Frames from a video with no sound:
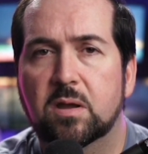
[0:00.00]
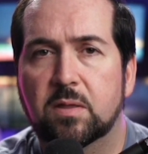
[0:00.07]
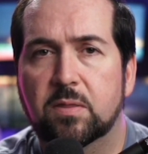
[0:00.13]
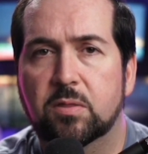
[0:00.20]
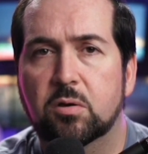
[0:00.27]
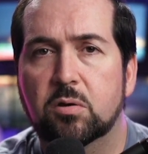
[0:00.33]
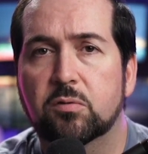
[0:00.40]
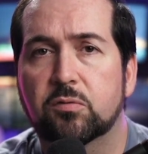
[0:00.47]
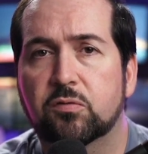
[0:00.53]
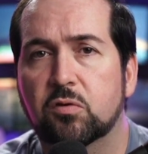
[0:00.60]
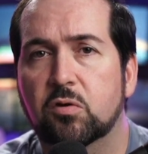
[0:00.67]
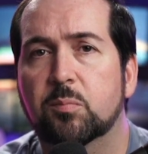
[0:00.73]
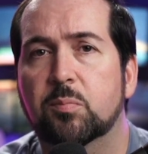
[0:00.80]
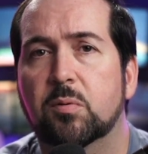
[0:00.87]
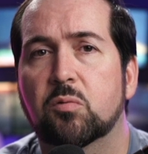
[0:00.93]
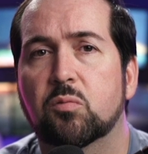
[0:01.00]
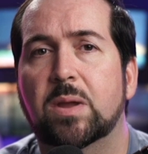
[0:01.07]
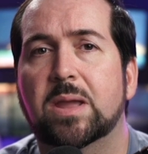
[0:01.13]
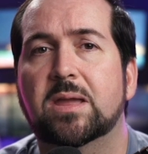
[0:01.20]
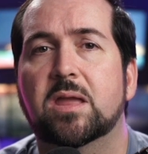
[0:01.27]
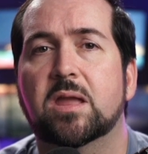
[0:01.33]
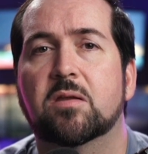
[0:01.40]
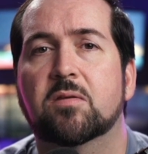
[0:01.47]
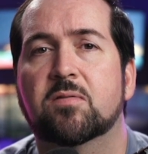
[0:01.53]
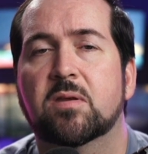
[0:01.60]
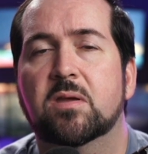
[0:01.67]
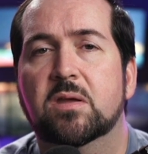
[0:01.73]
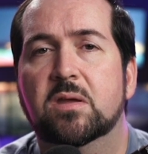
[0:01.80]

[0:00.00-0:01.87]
their SERP rankings.